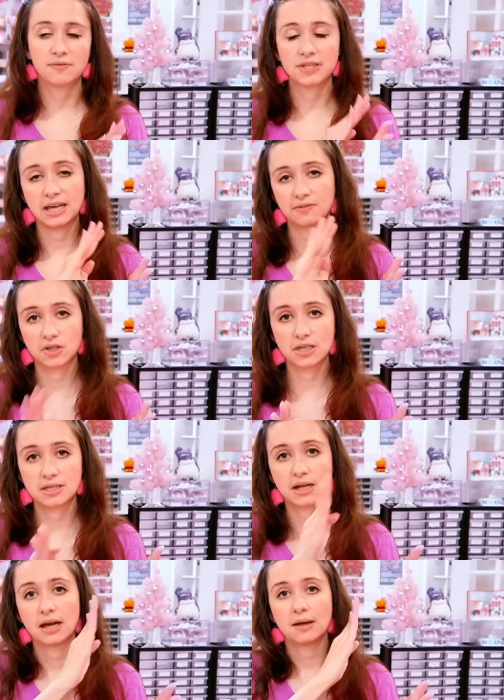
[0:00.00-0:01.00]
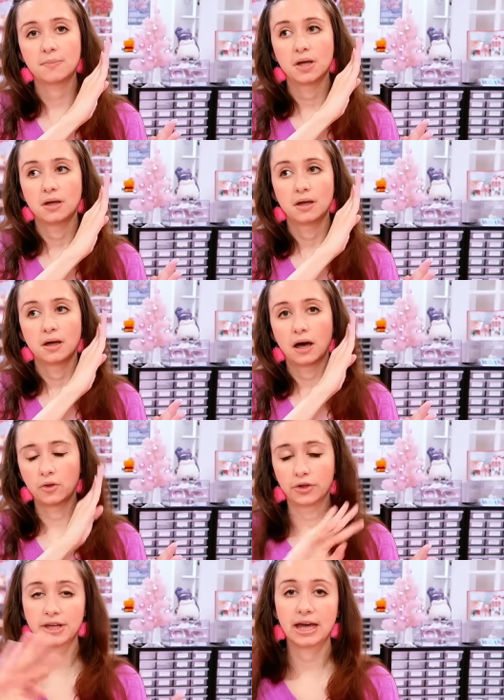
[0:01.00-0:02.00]
If it's after this time,
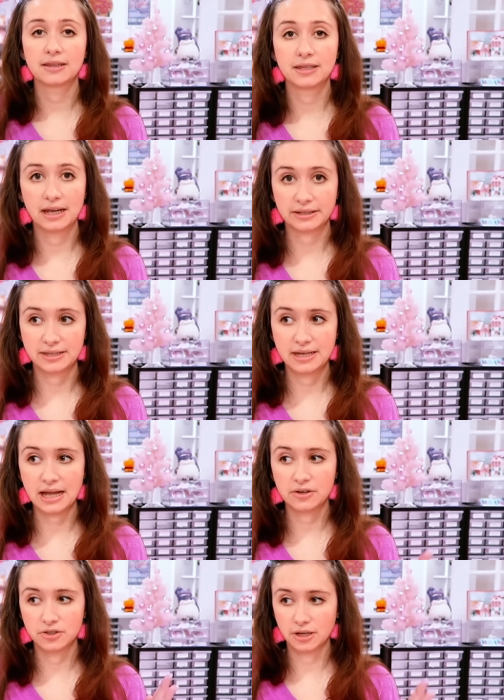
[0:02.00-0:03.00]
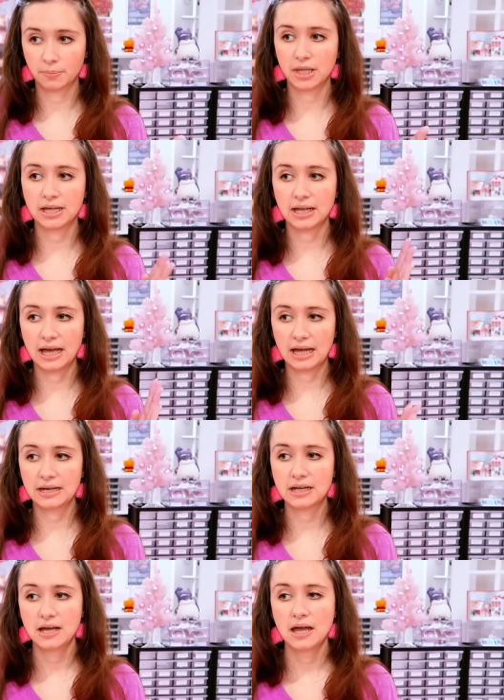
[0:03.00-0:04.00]
I'll look at it the next day or something.
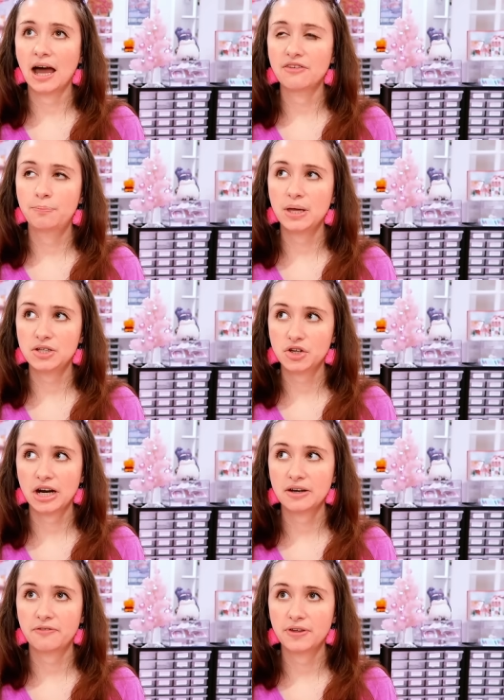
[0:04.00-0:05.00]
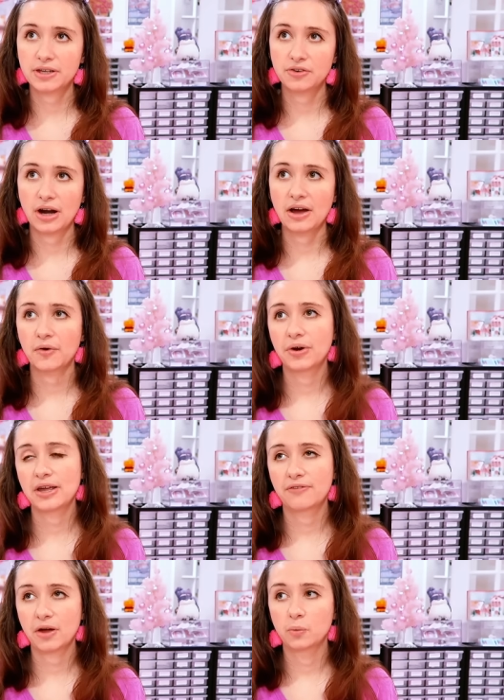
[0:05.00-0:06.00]
And I've been trying to figure out
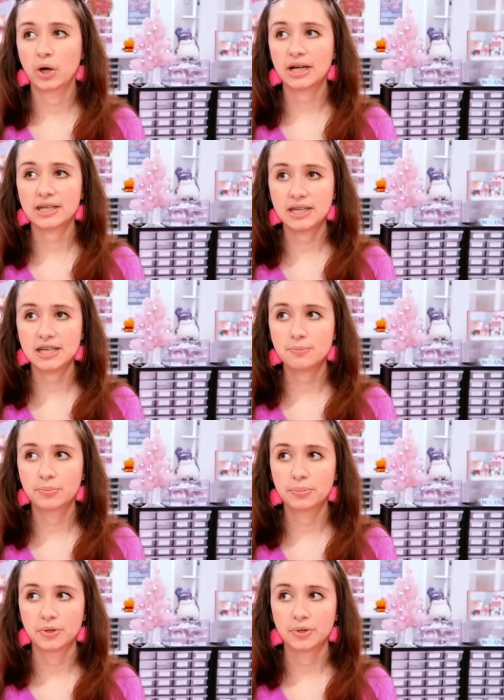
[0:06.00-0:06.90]
if I want to keep